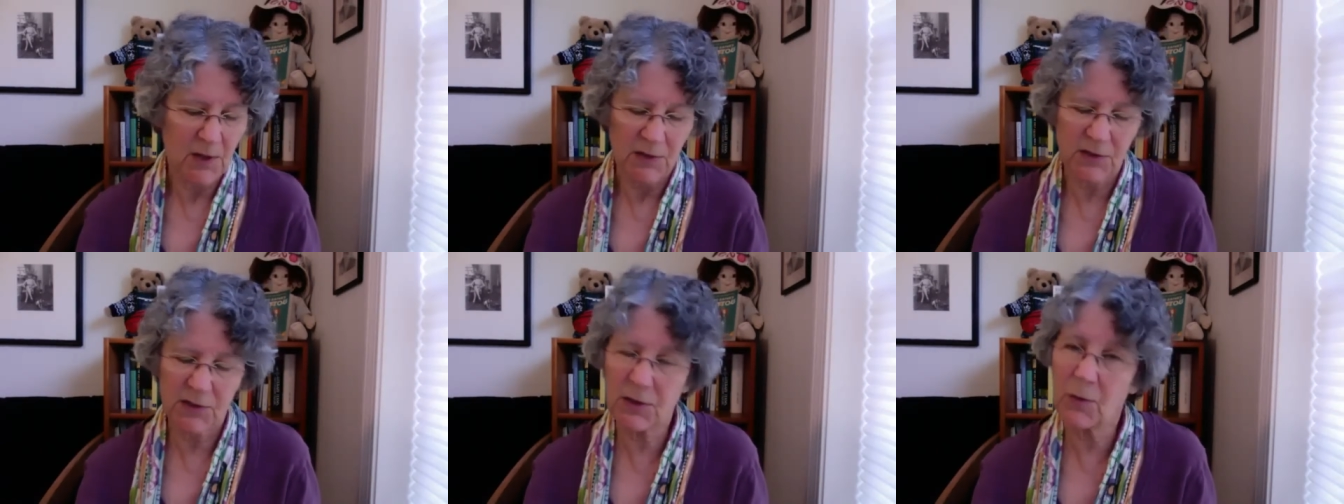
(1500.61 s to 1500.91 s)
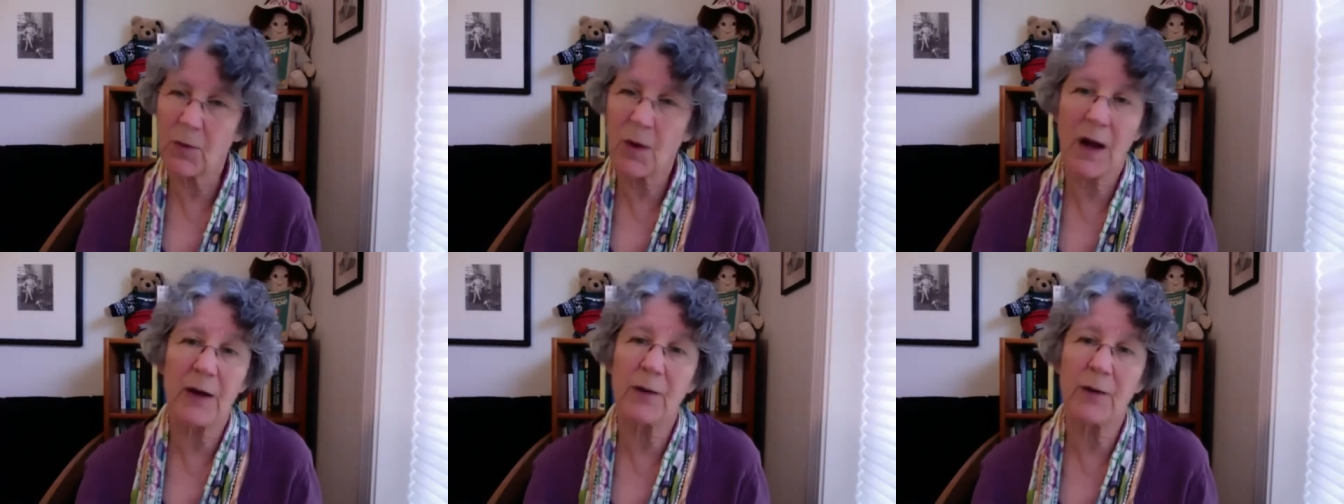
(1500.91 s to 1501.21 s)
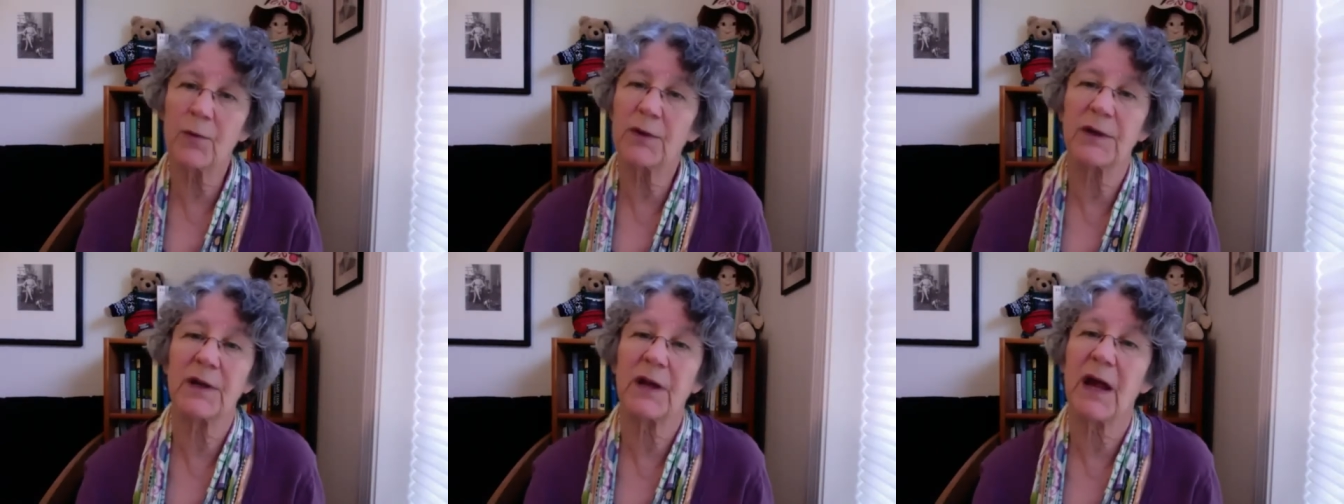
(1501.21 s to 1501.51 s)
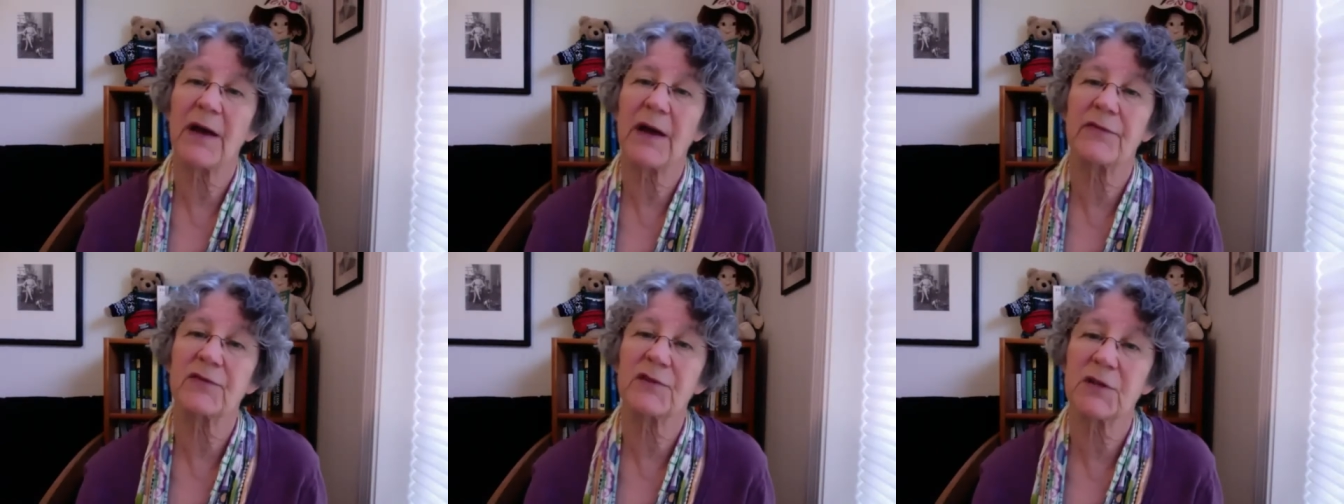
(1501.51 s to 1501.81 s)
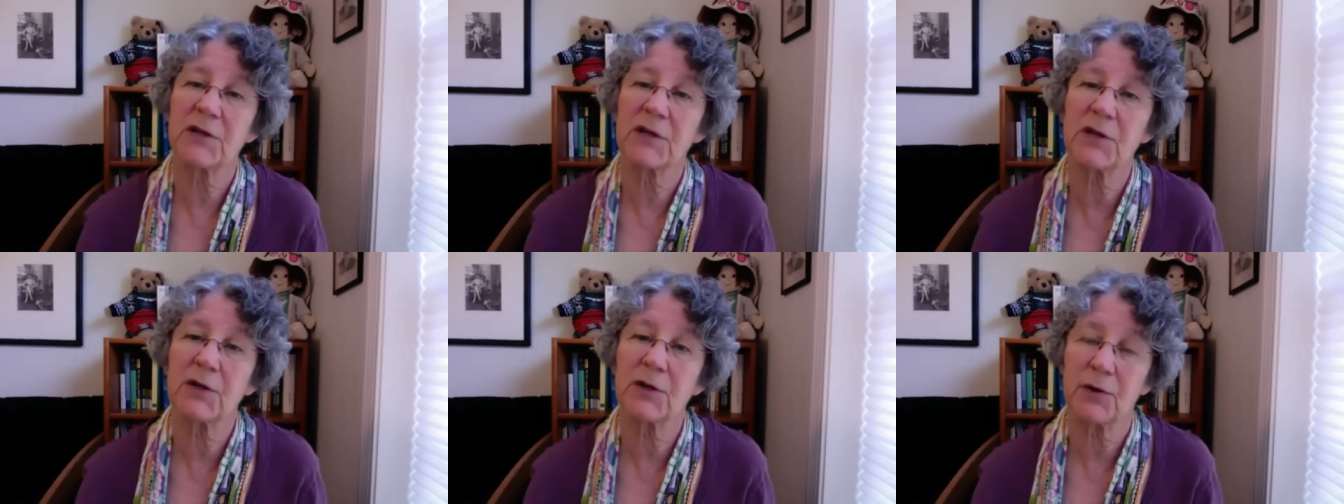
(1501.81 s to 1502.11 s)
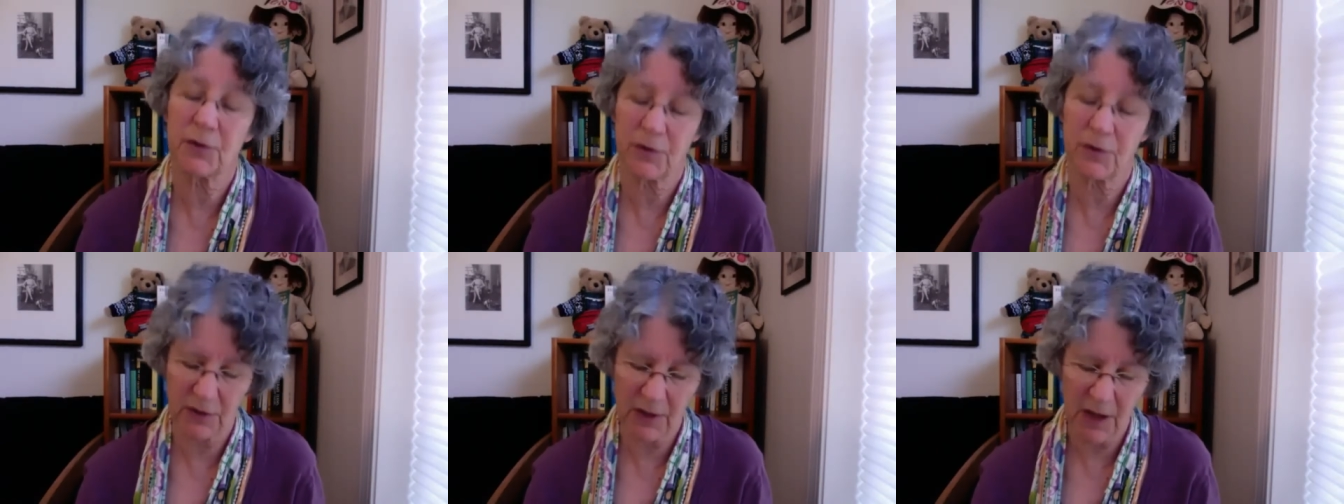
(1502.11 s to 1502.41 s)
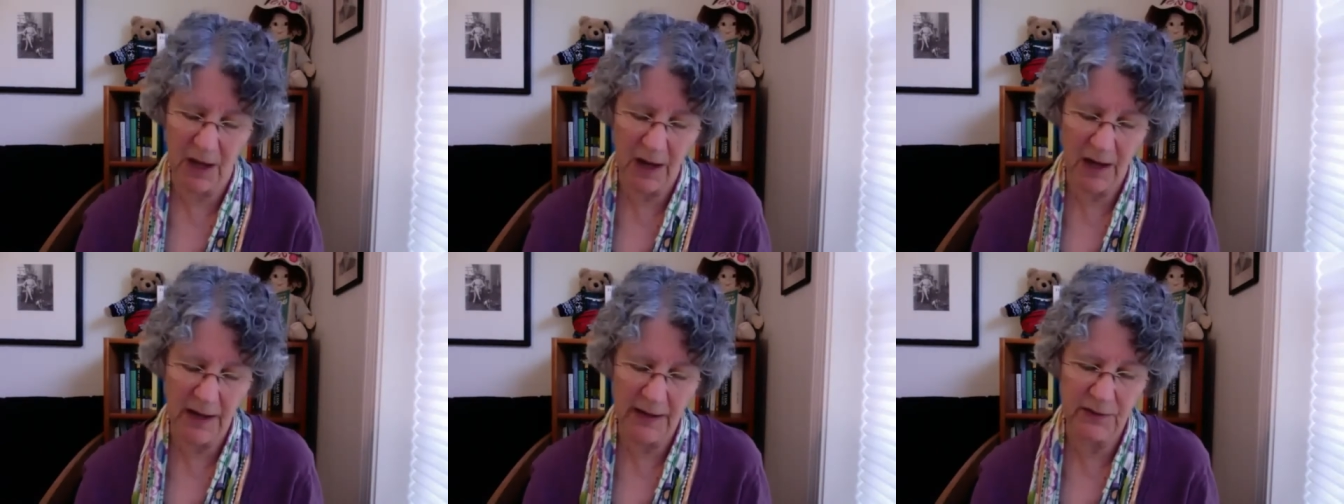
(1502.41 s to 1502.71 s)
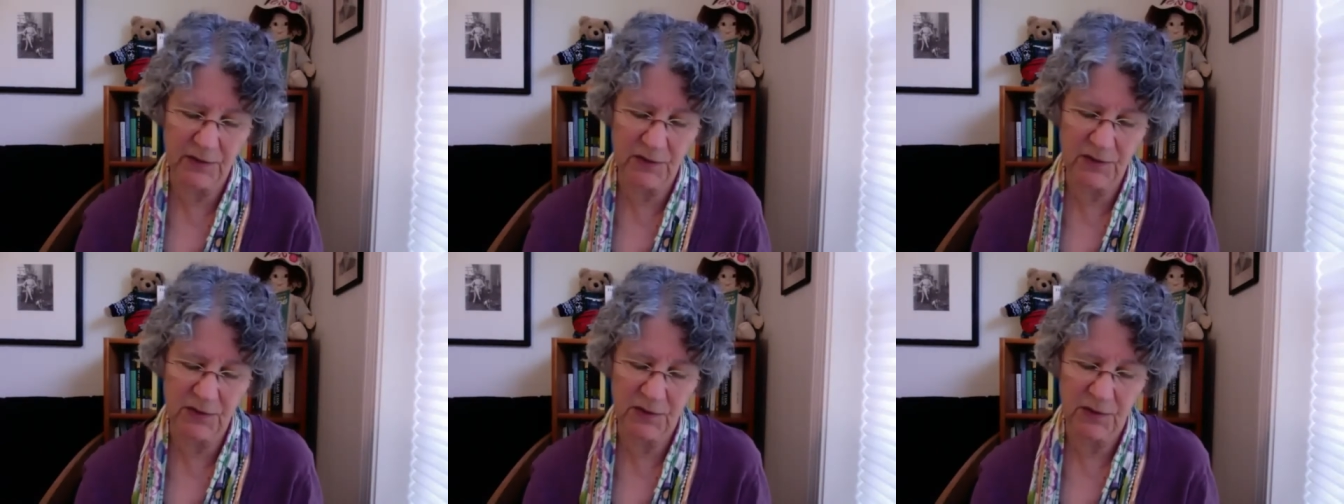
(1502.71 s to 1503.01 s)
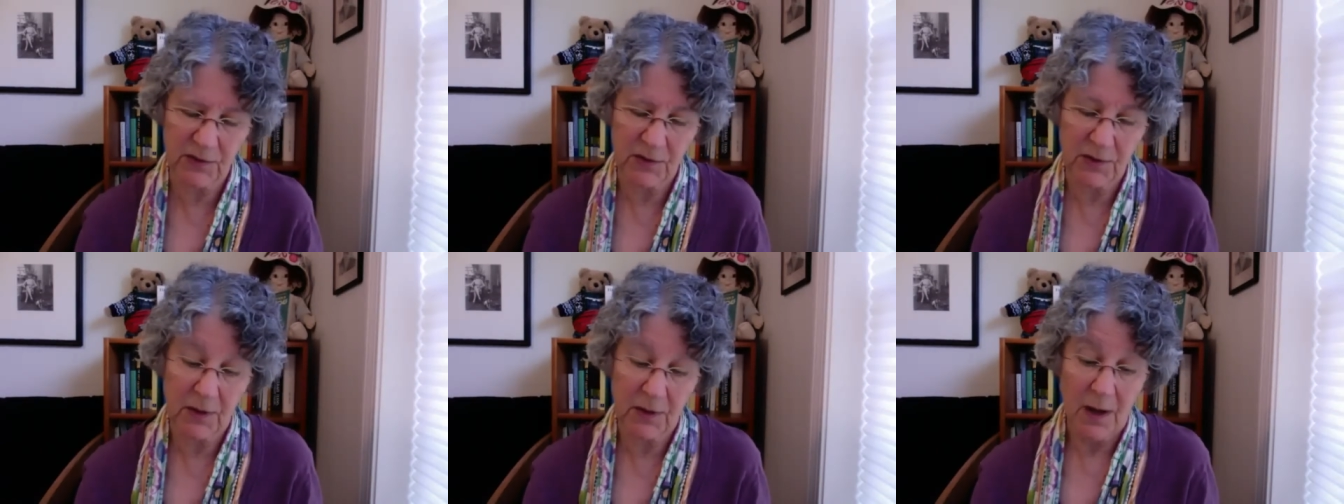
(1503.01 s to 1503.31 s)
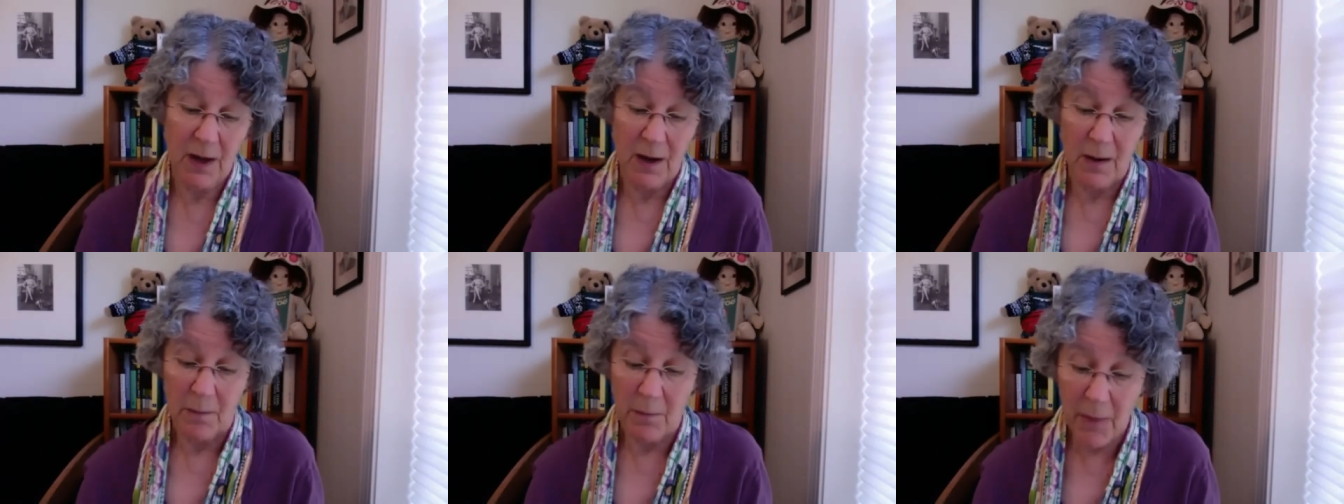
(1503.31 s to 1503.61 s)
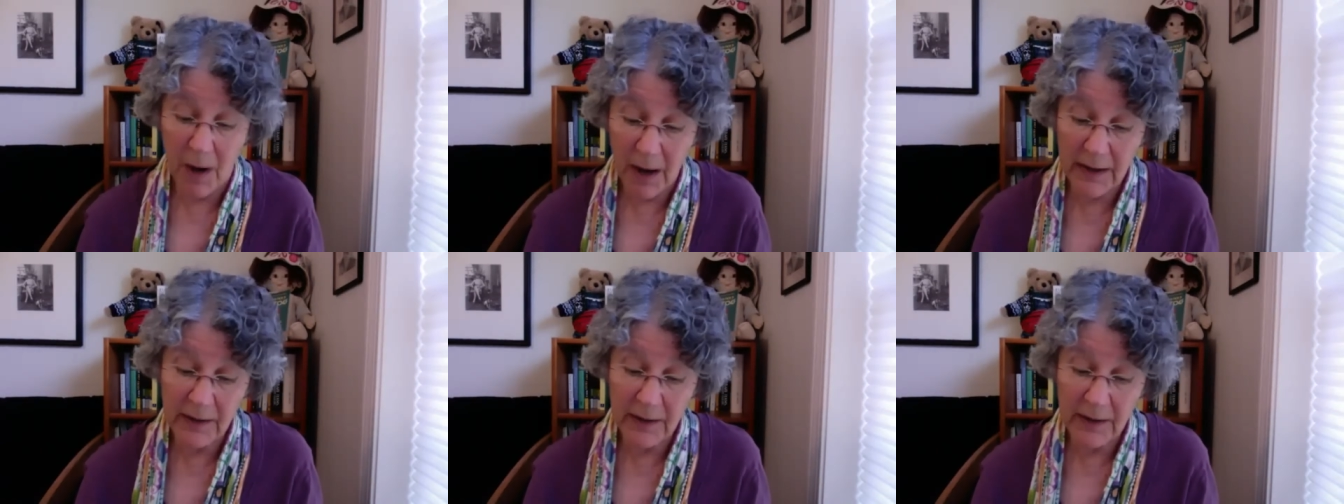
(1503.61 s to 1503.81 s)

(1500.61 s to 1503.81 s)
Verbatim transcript: so I wouldn't have to hear her lies. My